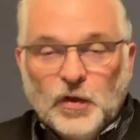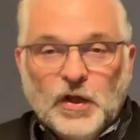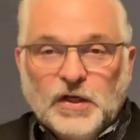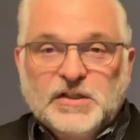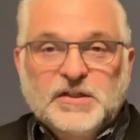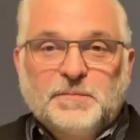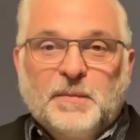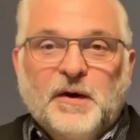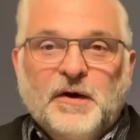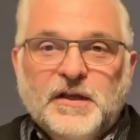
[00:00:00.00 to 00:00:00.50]

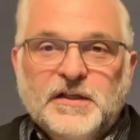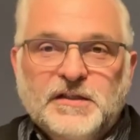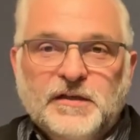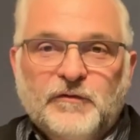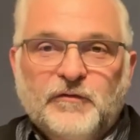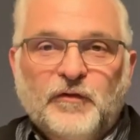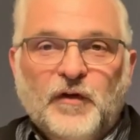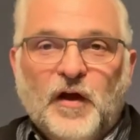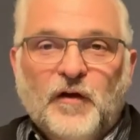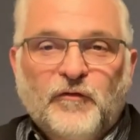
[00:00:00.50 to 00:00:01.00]
experience
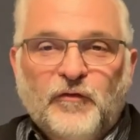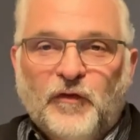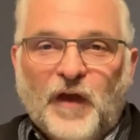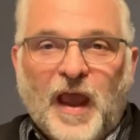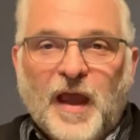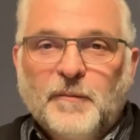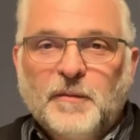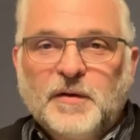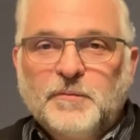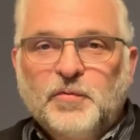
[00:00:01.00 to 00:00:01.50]
of a
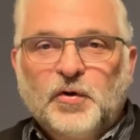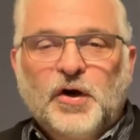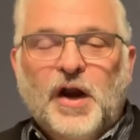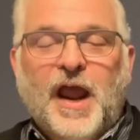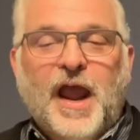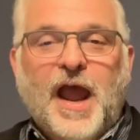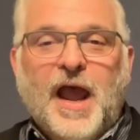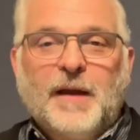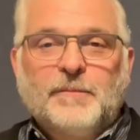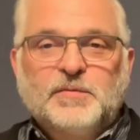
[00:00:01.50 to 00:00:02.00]
famine,
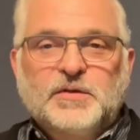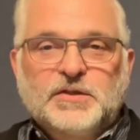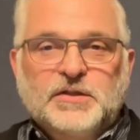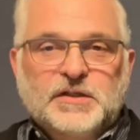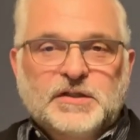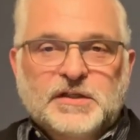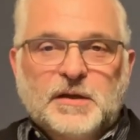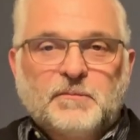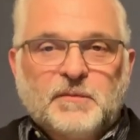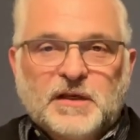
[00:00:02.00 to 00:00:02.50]

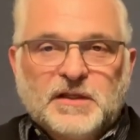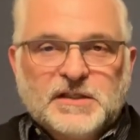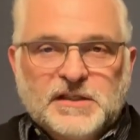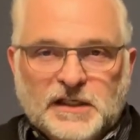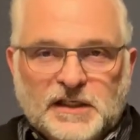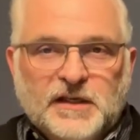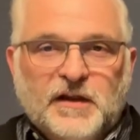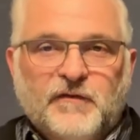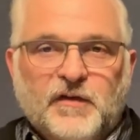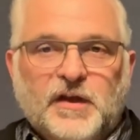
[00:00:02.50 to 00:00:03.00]
perhaps something
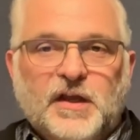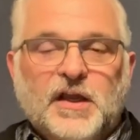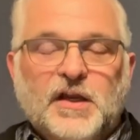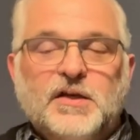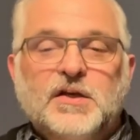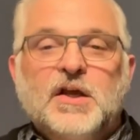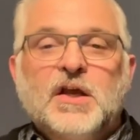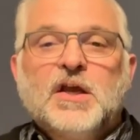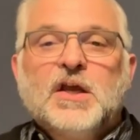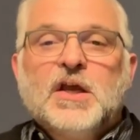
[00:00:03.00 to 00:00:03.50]

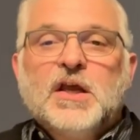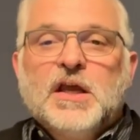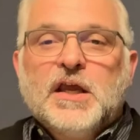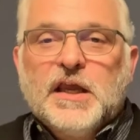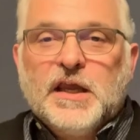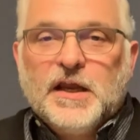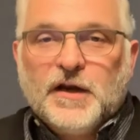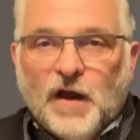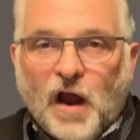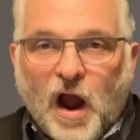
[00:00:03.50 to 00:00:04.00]
significant
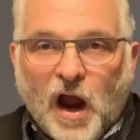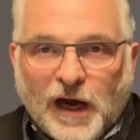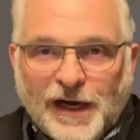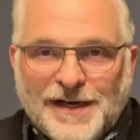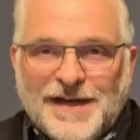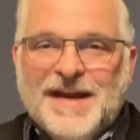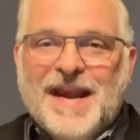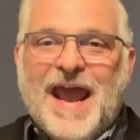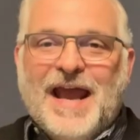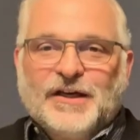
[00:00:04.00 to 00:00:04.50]
in our
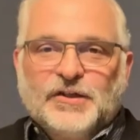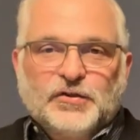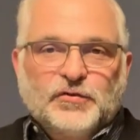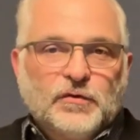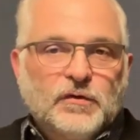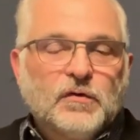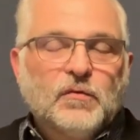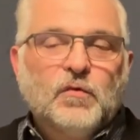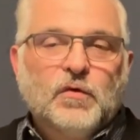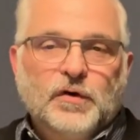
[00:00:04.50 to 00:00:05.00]

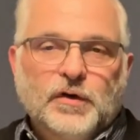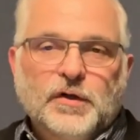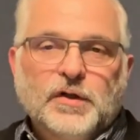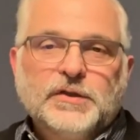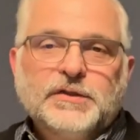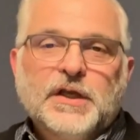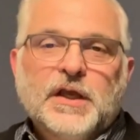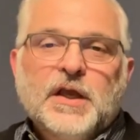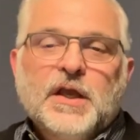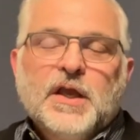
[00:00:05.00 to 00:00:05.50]
natural
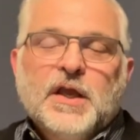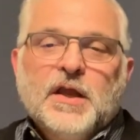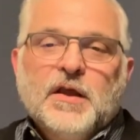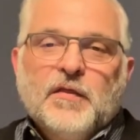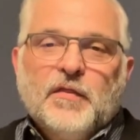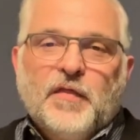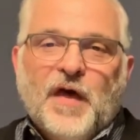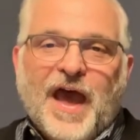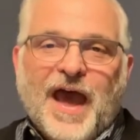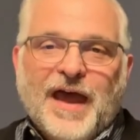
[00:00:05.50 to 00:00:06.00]
world
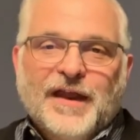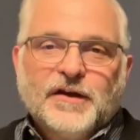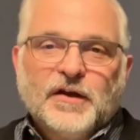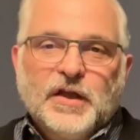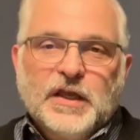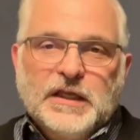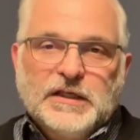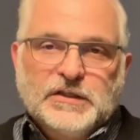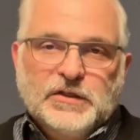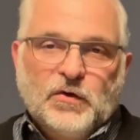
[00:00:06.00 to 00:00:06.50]
that
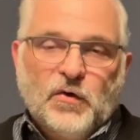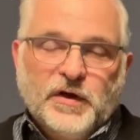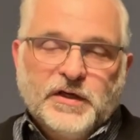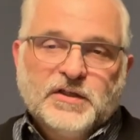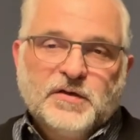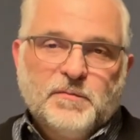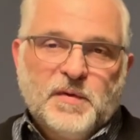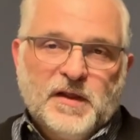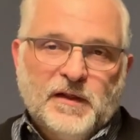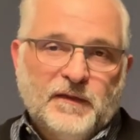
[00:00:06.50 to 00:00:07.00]
is going
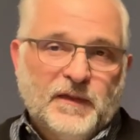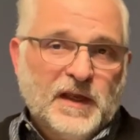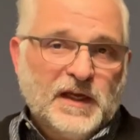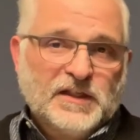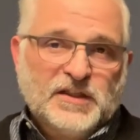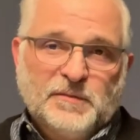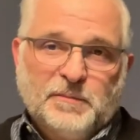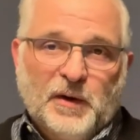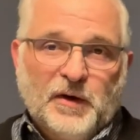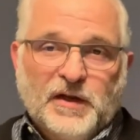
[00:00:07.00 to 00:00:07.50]
to be the
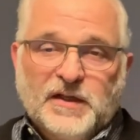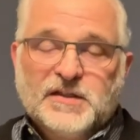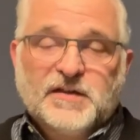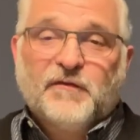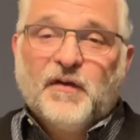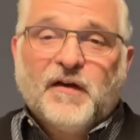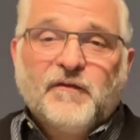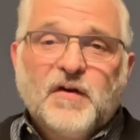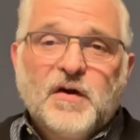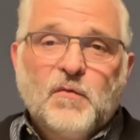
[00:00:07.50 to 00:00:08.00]
experience
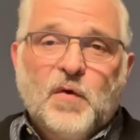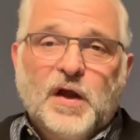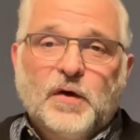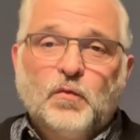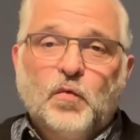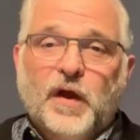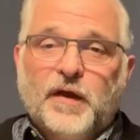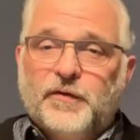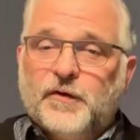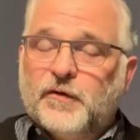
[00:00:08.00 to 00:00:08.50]
of
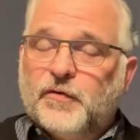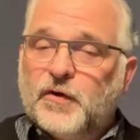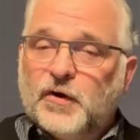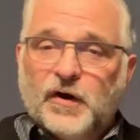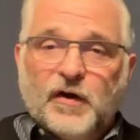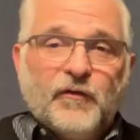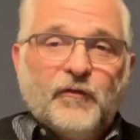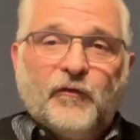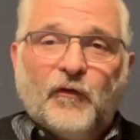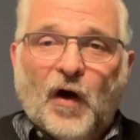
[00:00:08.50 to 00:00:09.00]
everyone, whether
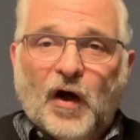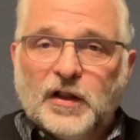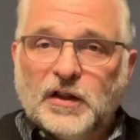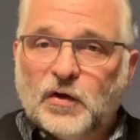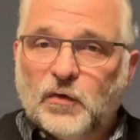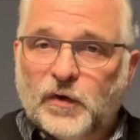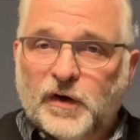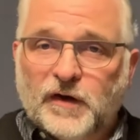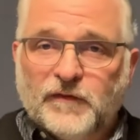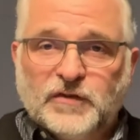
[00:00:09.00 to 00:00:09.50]
they're a
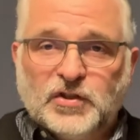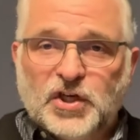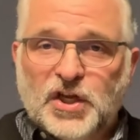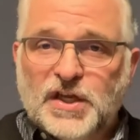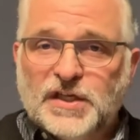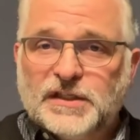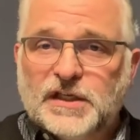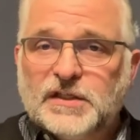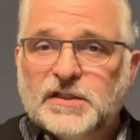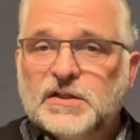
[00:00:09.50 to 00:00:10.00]
follower of
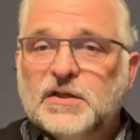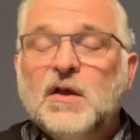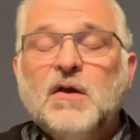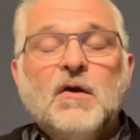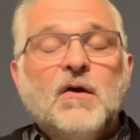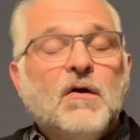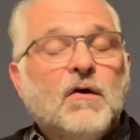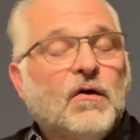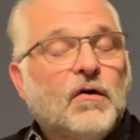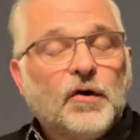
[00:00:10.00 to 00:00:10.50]
Jesus
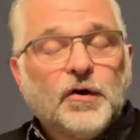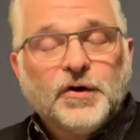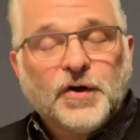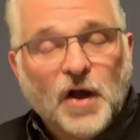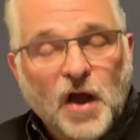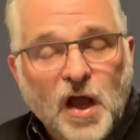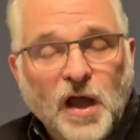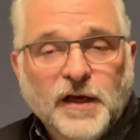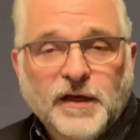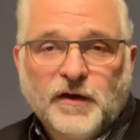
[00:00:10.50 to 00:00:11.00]
or
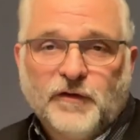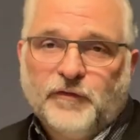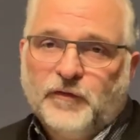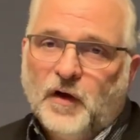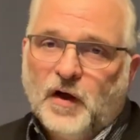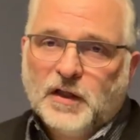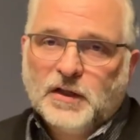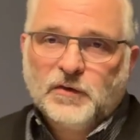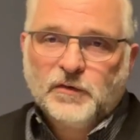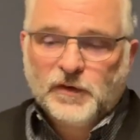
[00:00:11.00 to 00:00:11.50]
not a
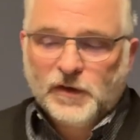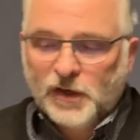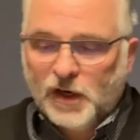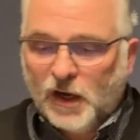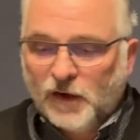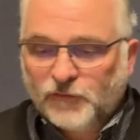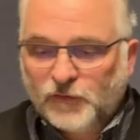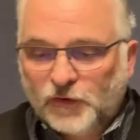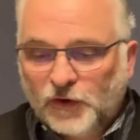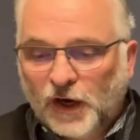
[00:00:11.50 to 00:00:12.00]
follower
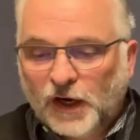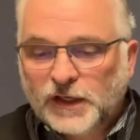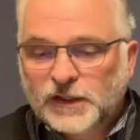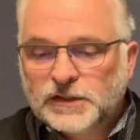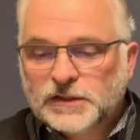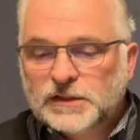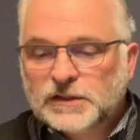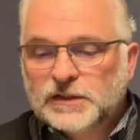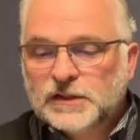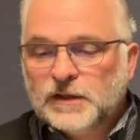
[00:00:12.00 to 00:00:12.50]
of
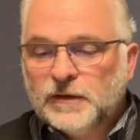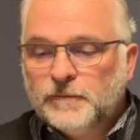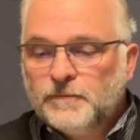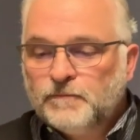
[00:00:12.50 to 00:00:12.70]
Christ.